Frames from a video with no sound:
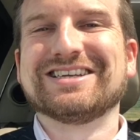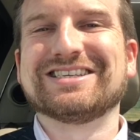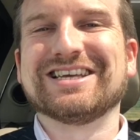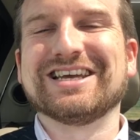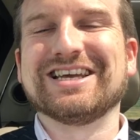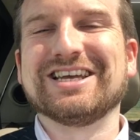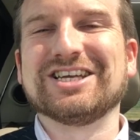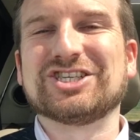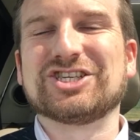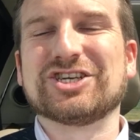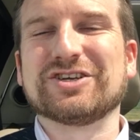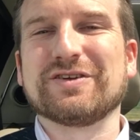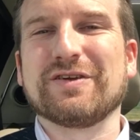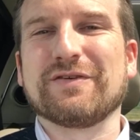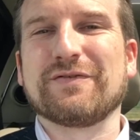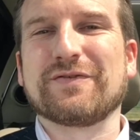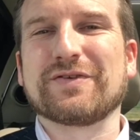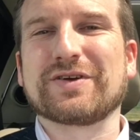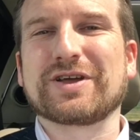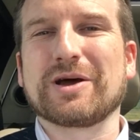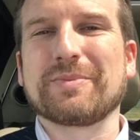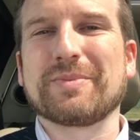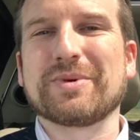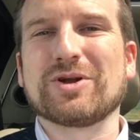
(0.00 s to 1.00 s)
to each of you
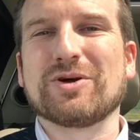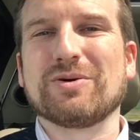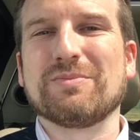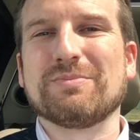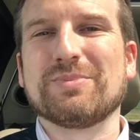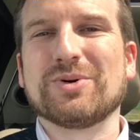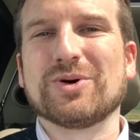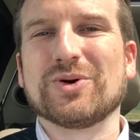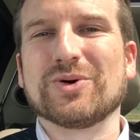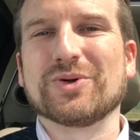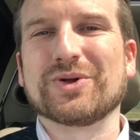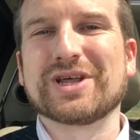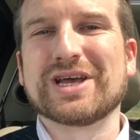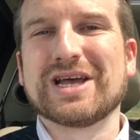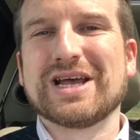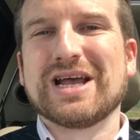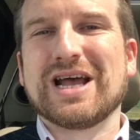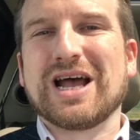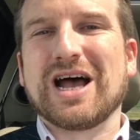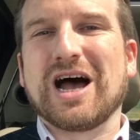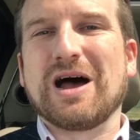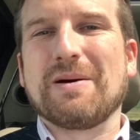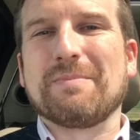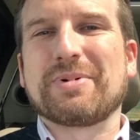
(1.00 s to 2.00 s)
for coming on board.
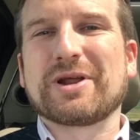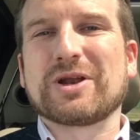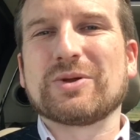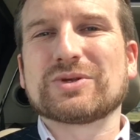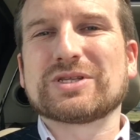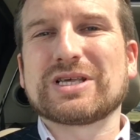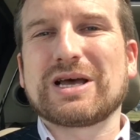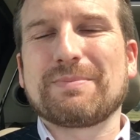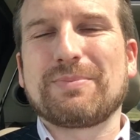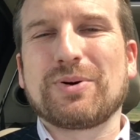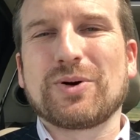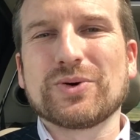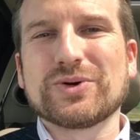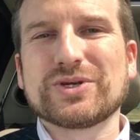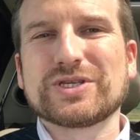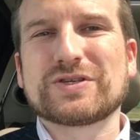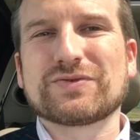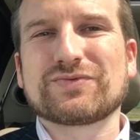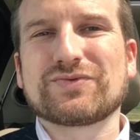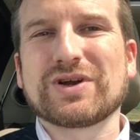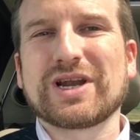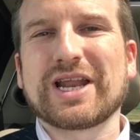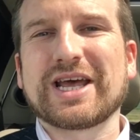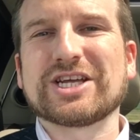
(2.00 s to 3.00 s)
But it was that point
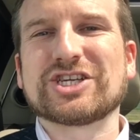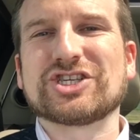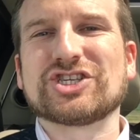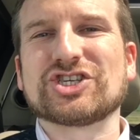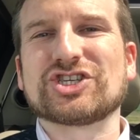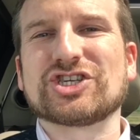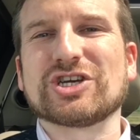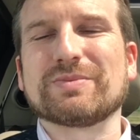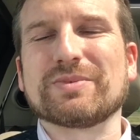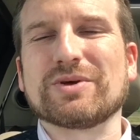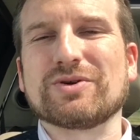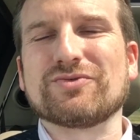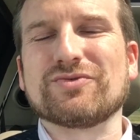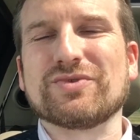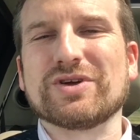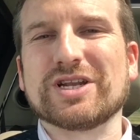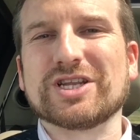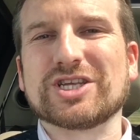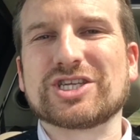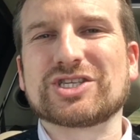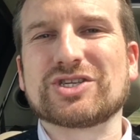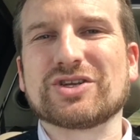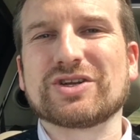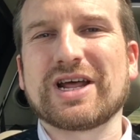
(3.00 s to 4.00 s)
of relationship that
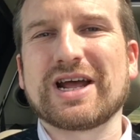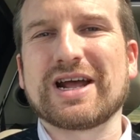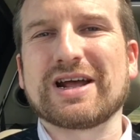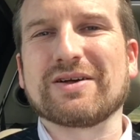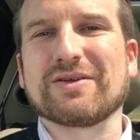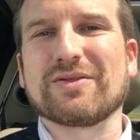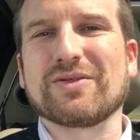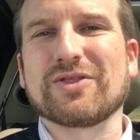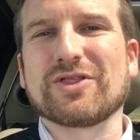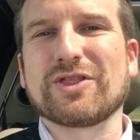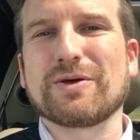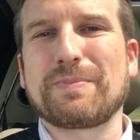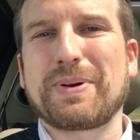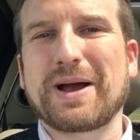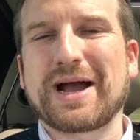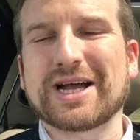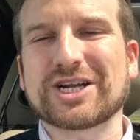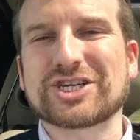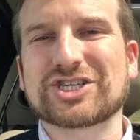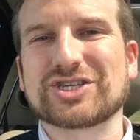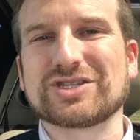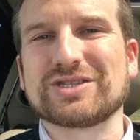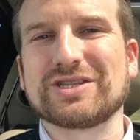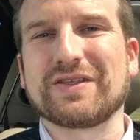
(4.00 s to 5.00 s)
really stood out, the
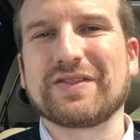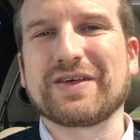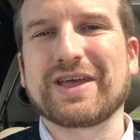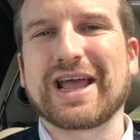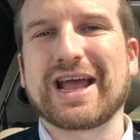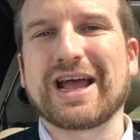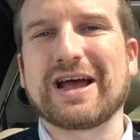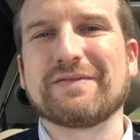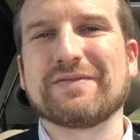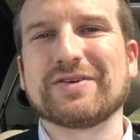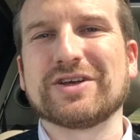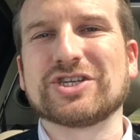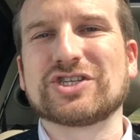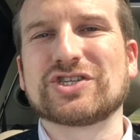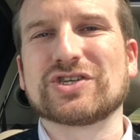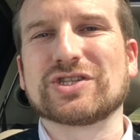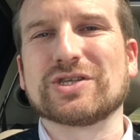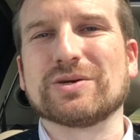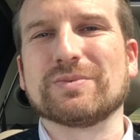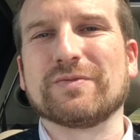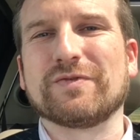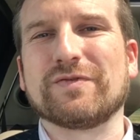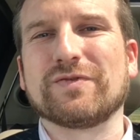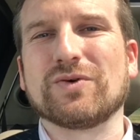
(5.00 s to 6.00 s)
passion that they have, each of
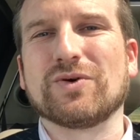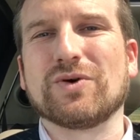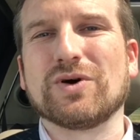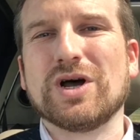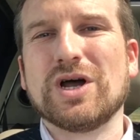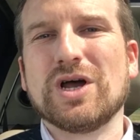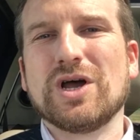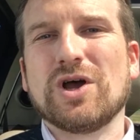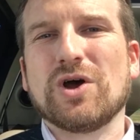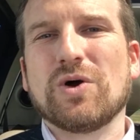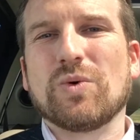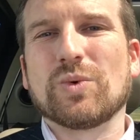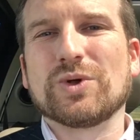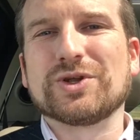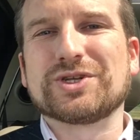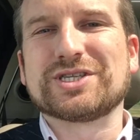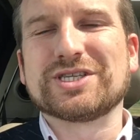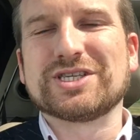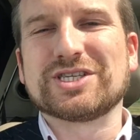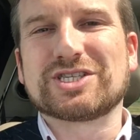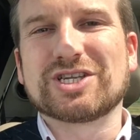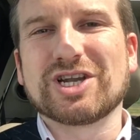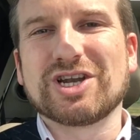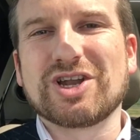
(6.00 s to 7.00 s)
them, for
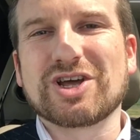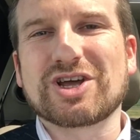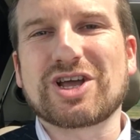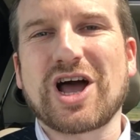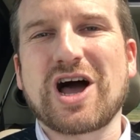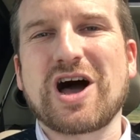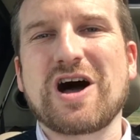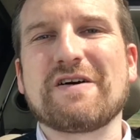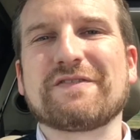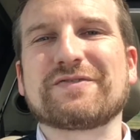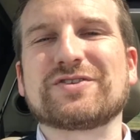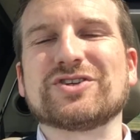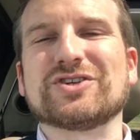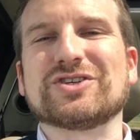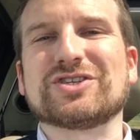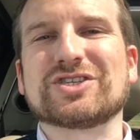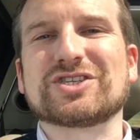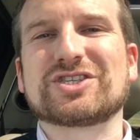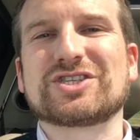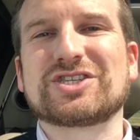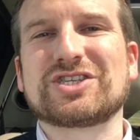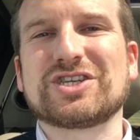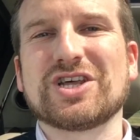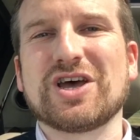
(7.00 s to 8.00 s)
wanting to look after,
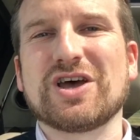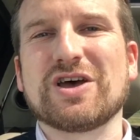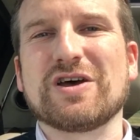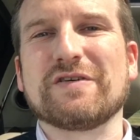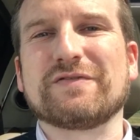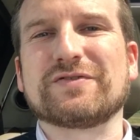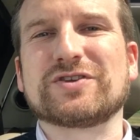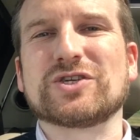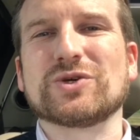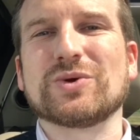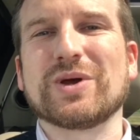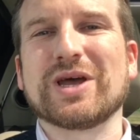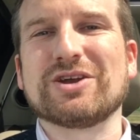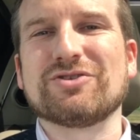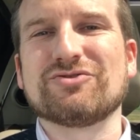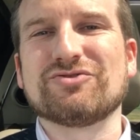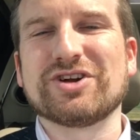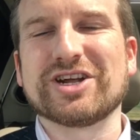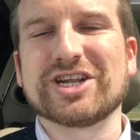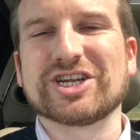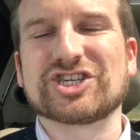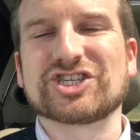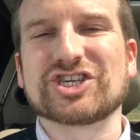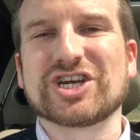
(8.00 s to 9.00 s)
to serve, to
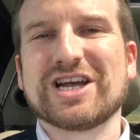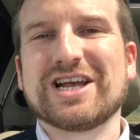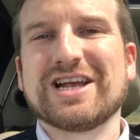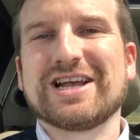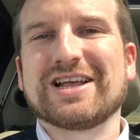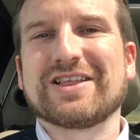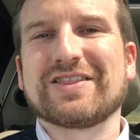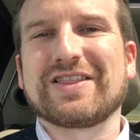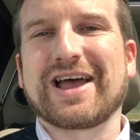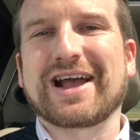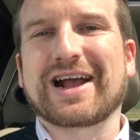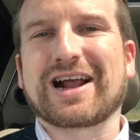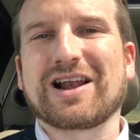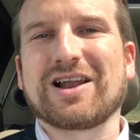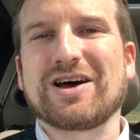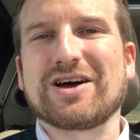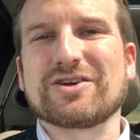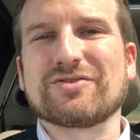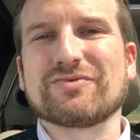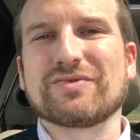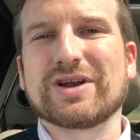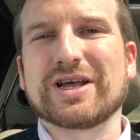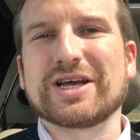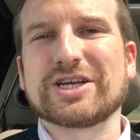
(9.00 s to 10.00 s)
enrich that
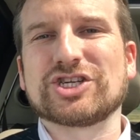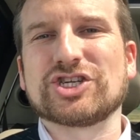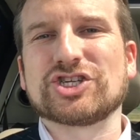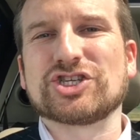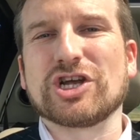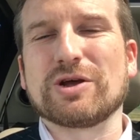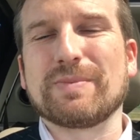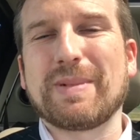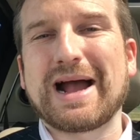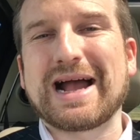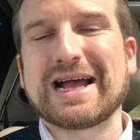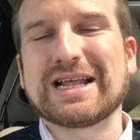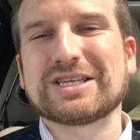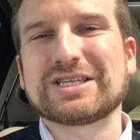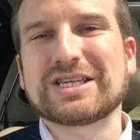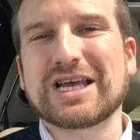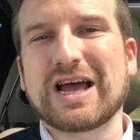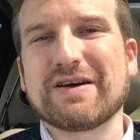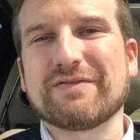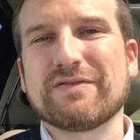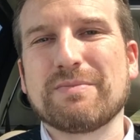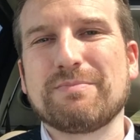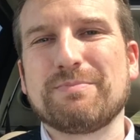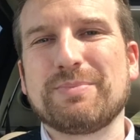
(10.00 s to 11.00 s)
client relationship, and to
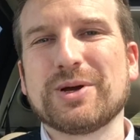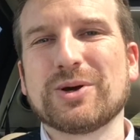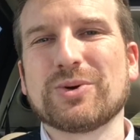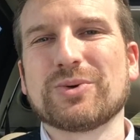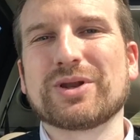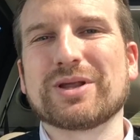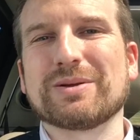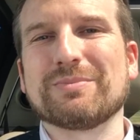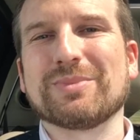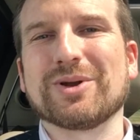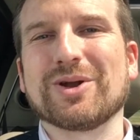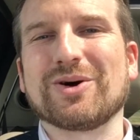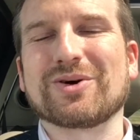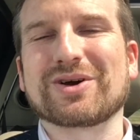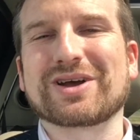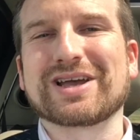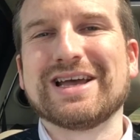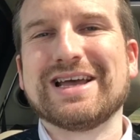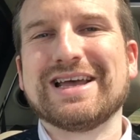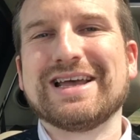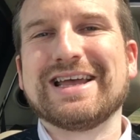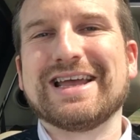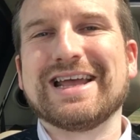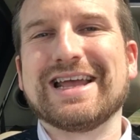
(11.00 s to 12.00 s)
have a building block
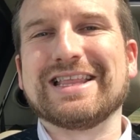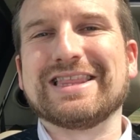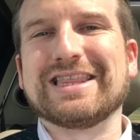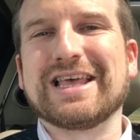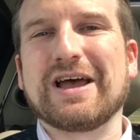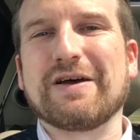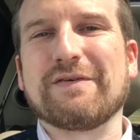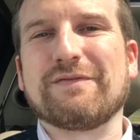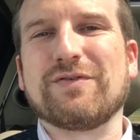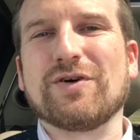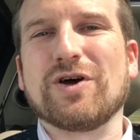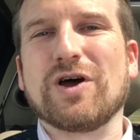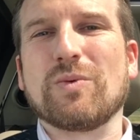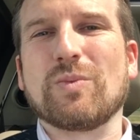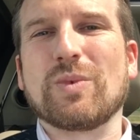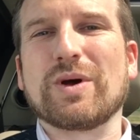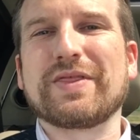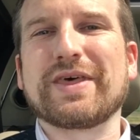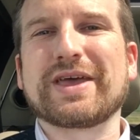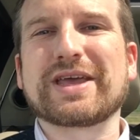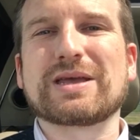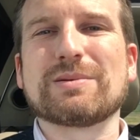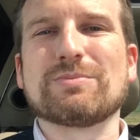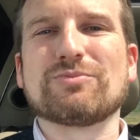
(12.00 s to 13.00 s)
in their firm
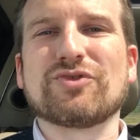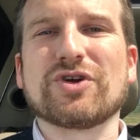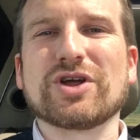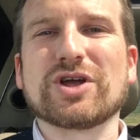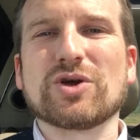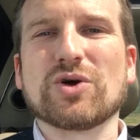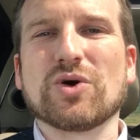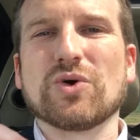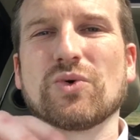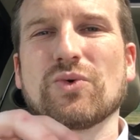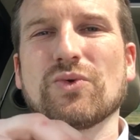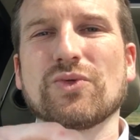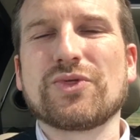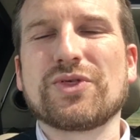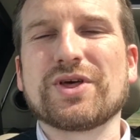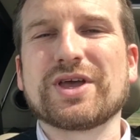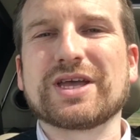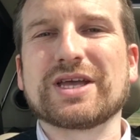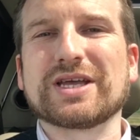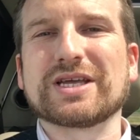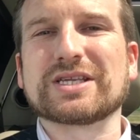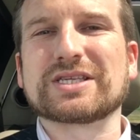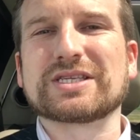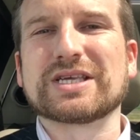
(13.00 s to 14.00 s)
where they can bring all
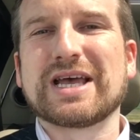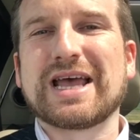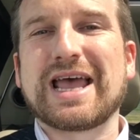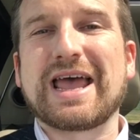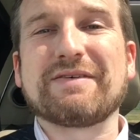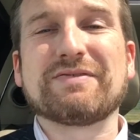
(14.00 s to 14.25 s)
things,